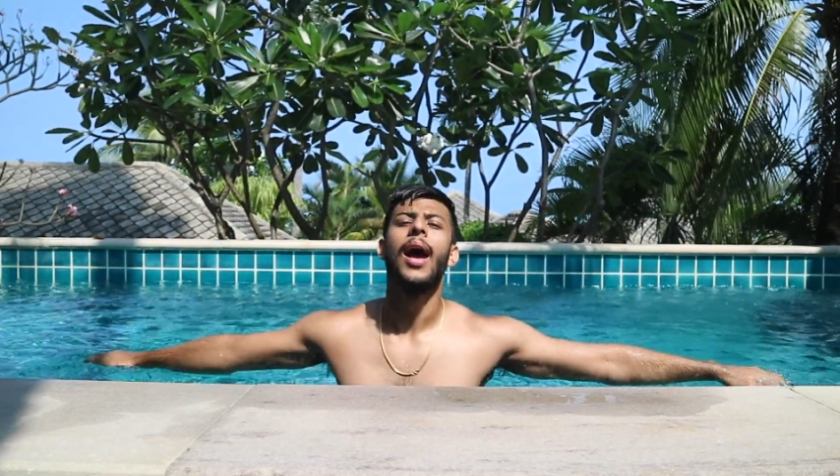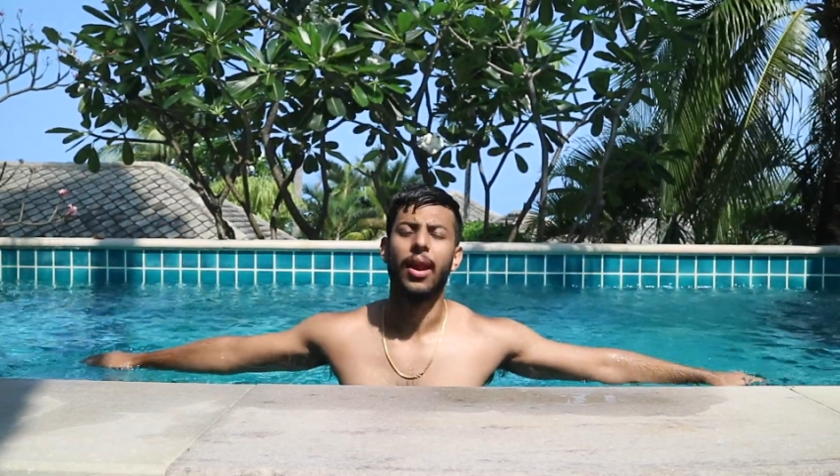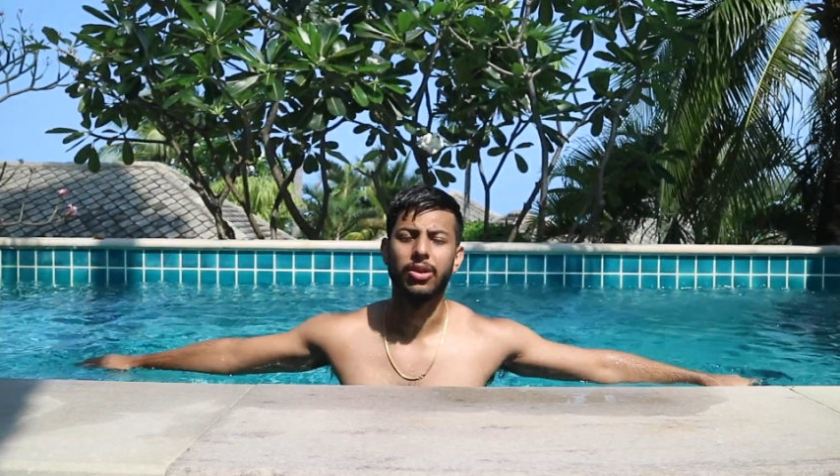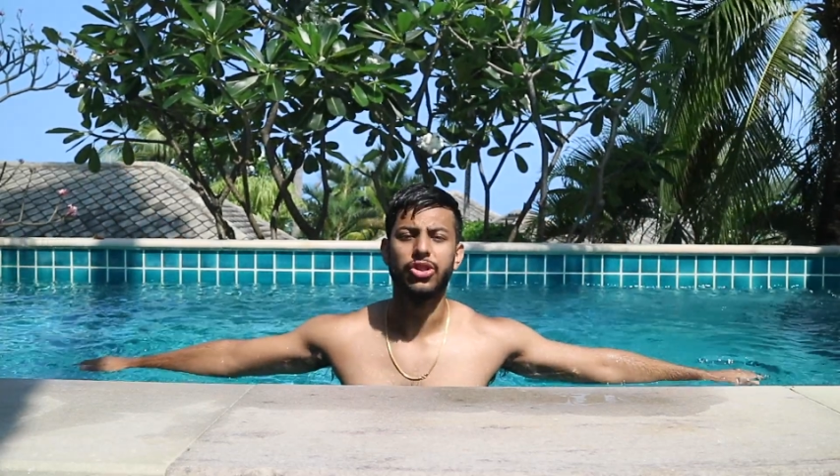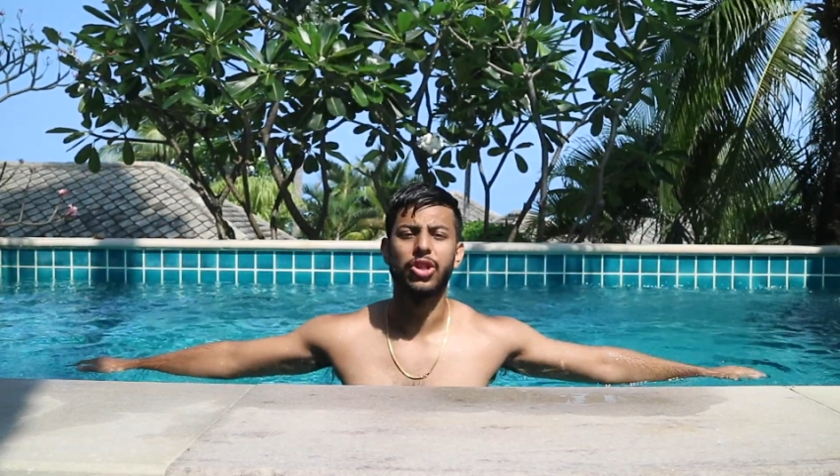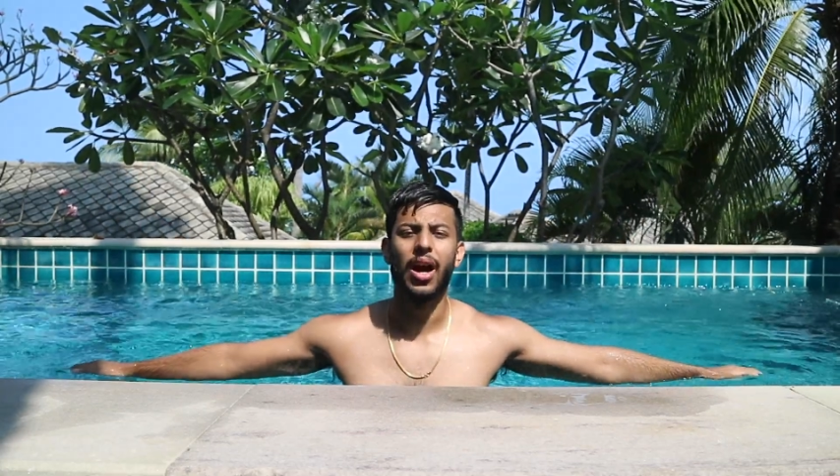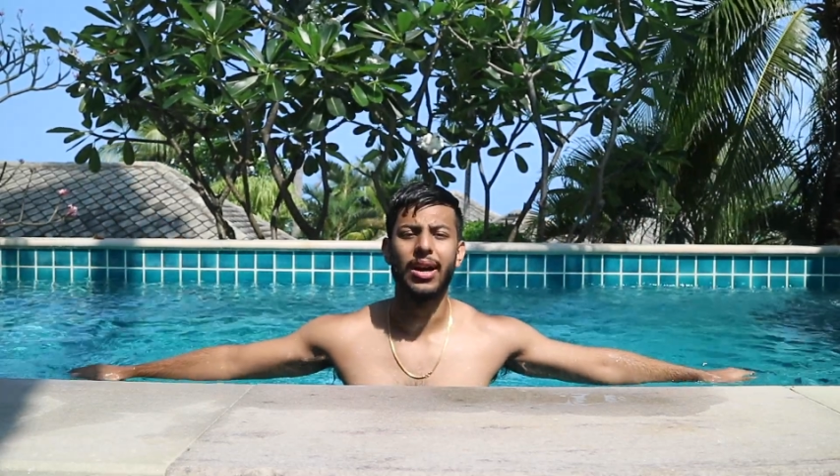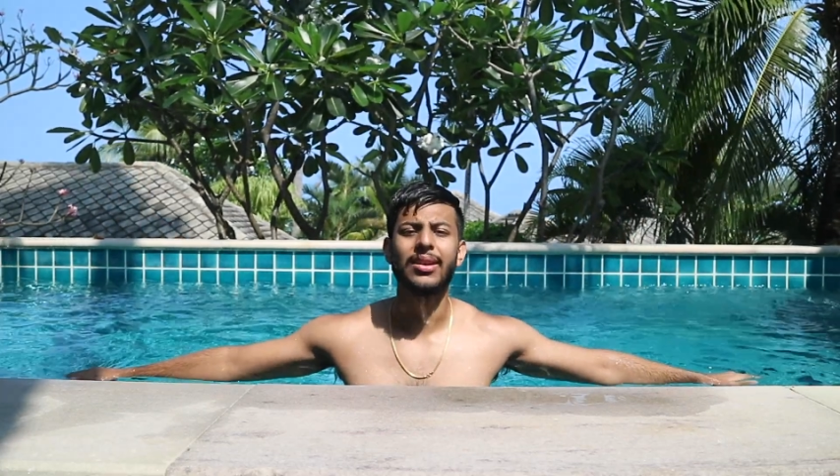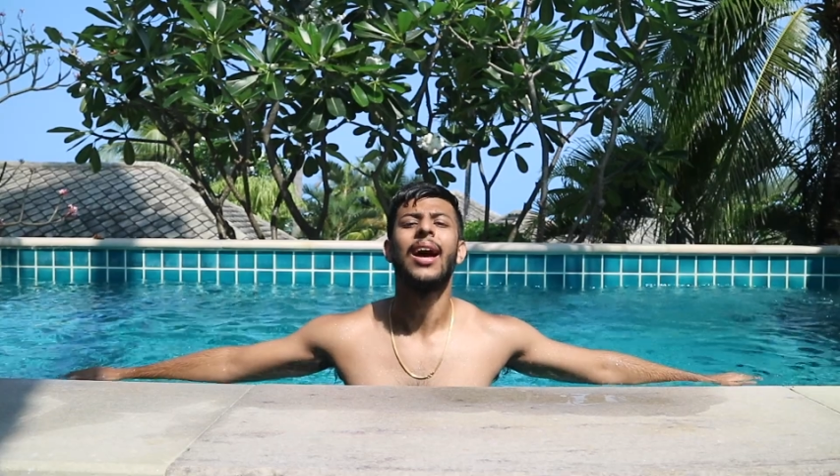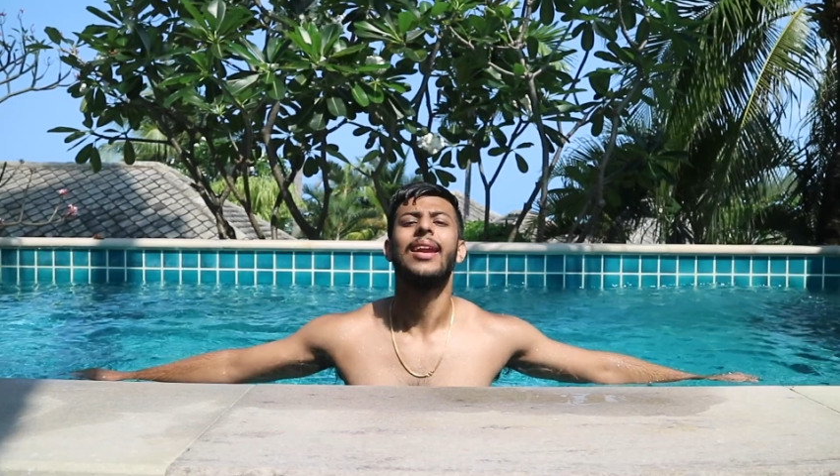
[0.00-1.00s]
and I'll see you
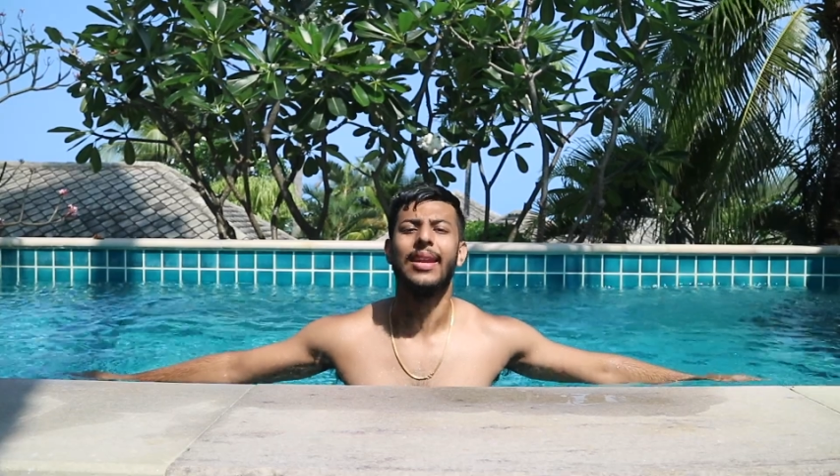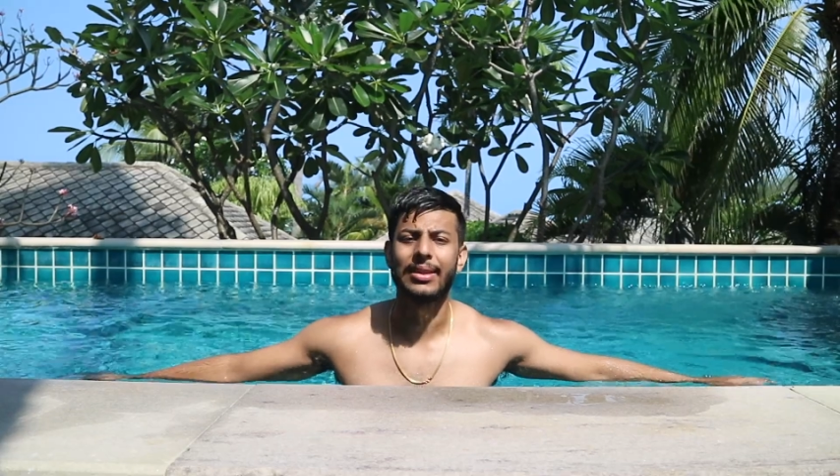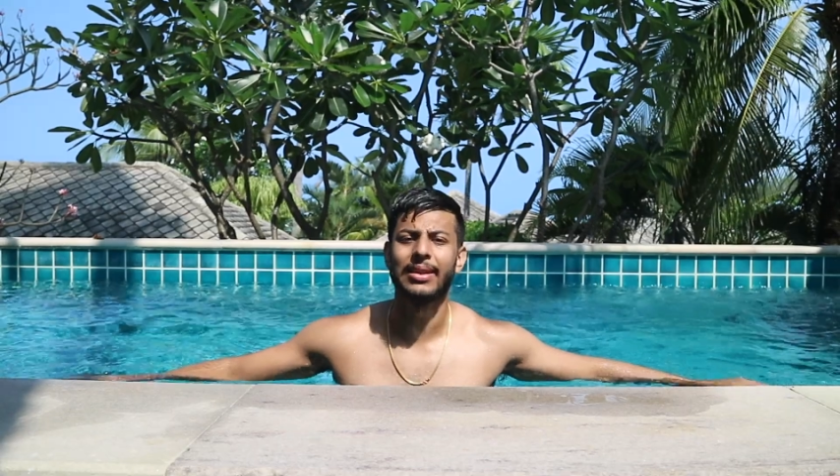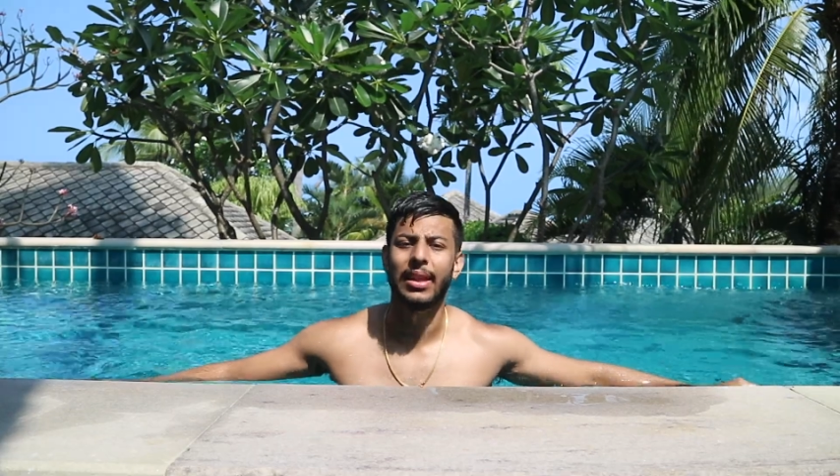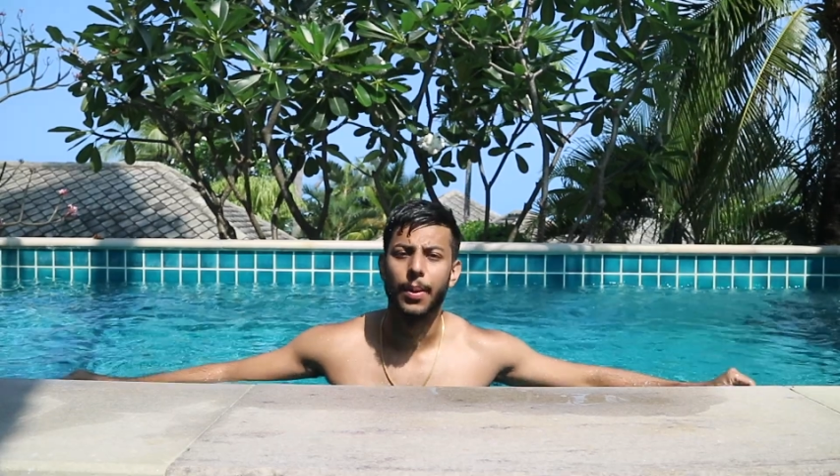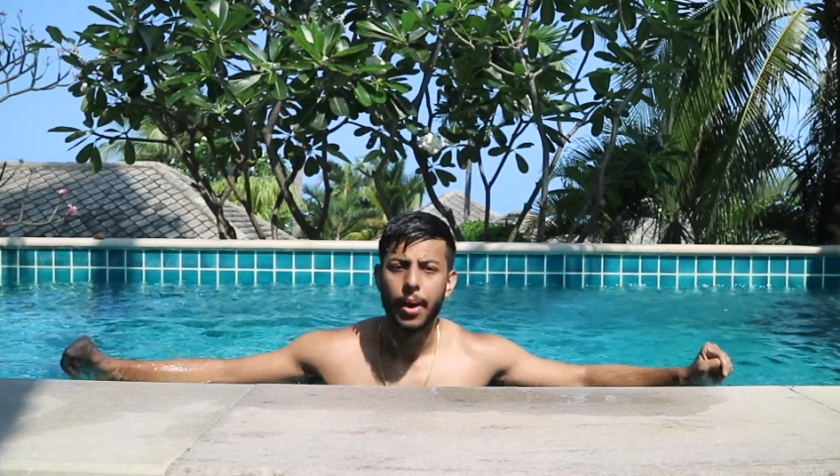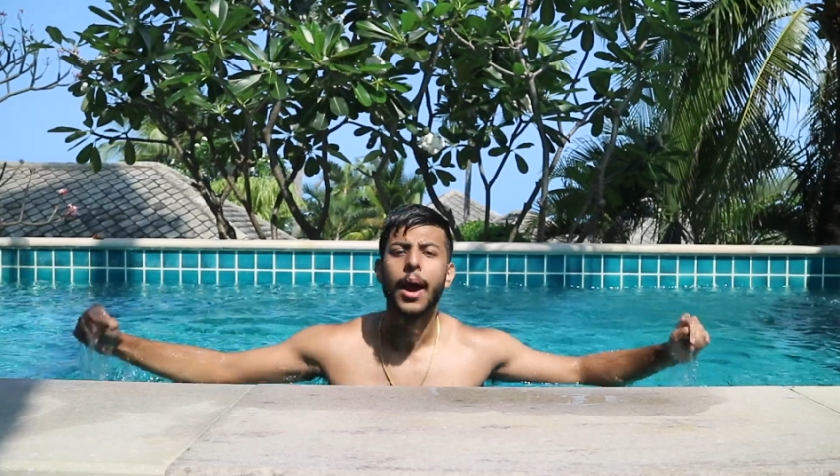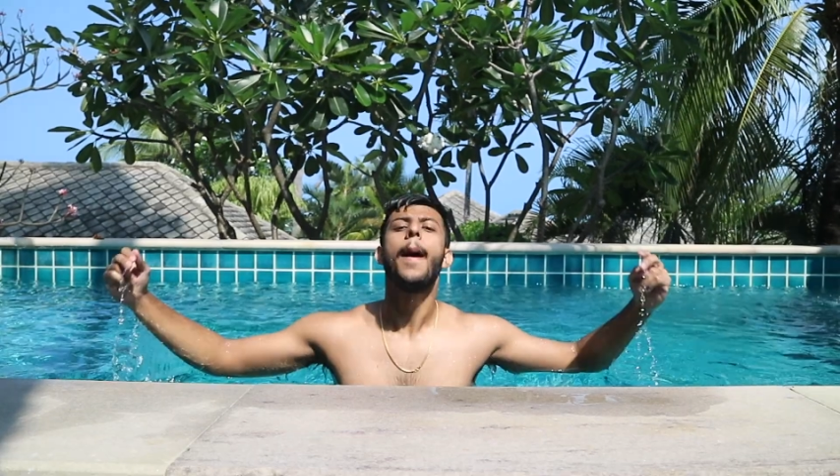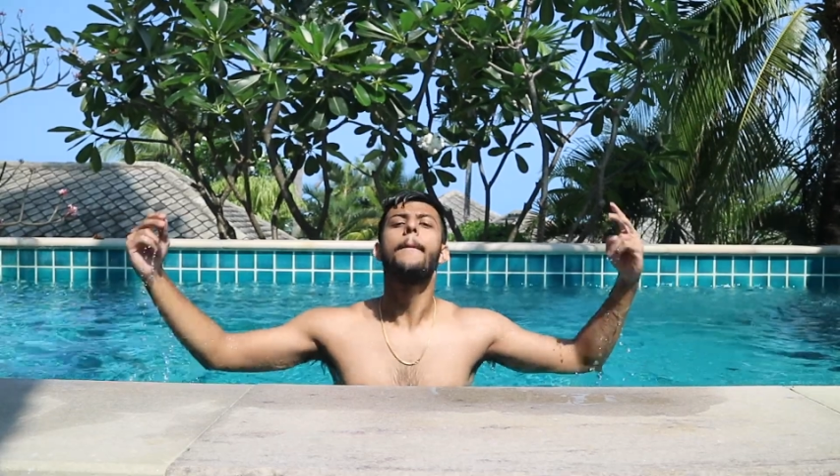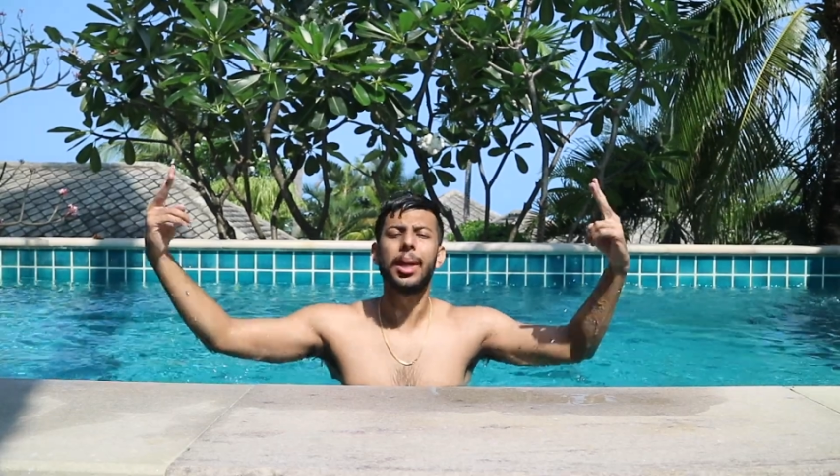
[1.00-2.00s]
guys next clip.
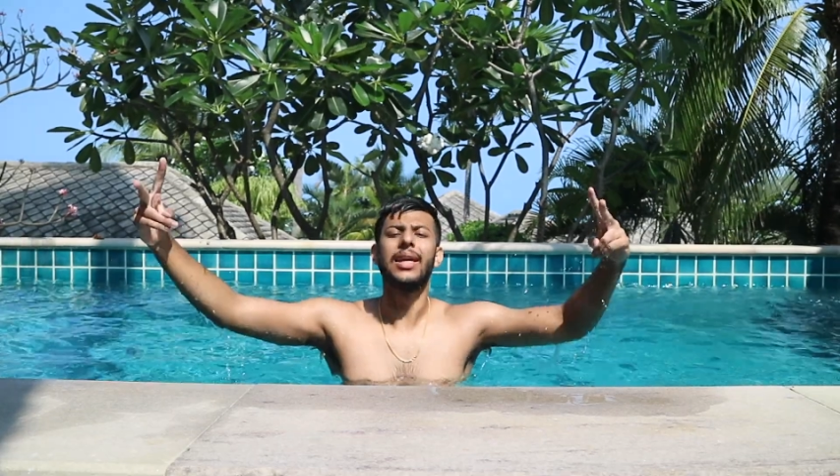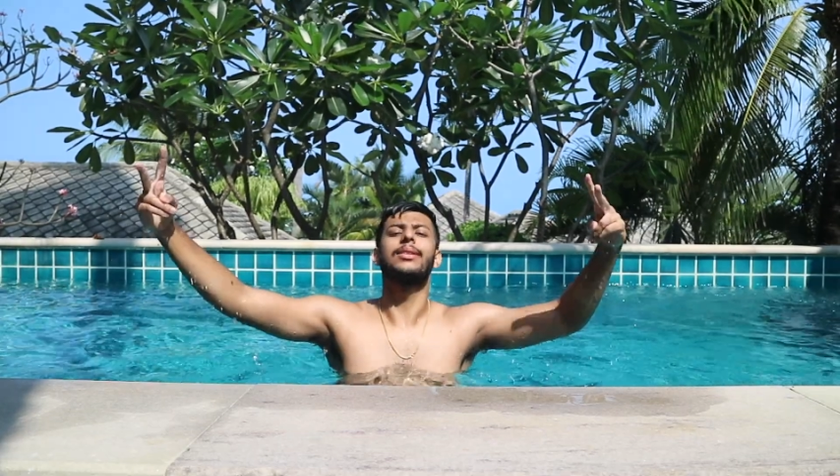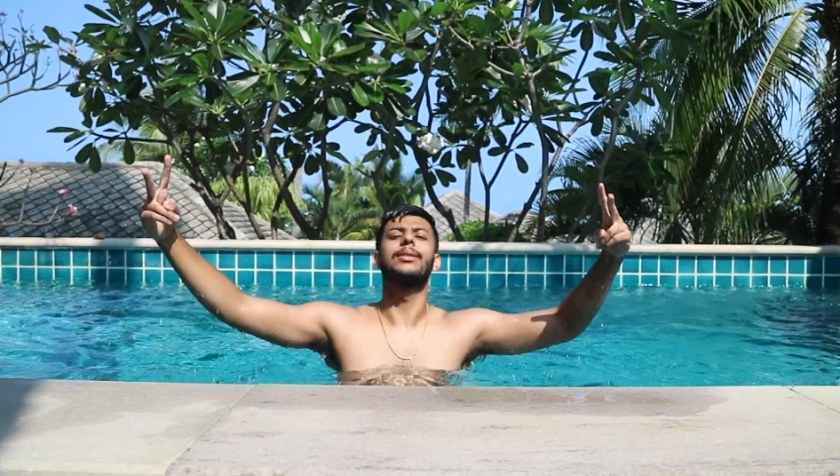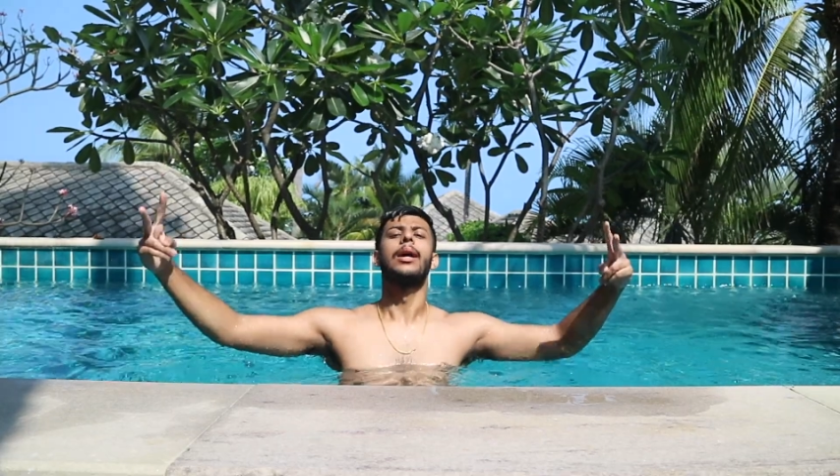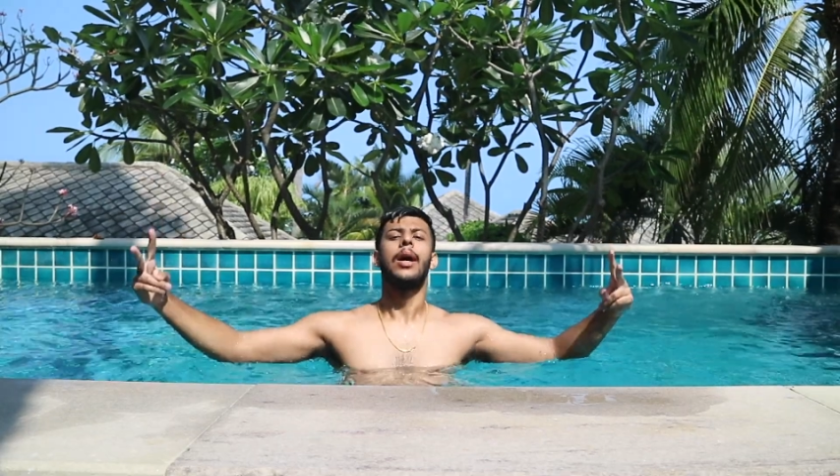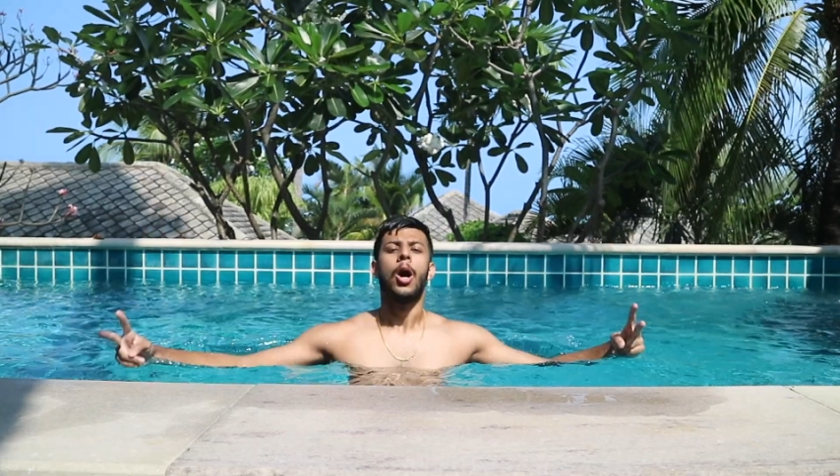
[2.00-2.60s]
Peace.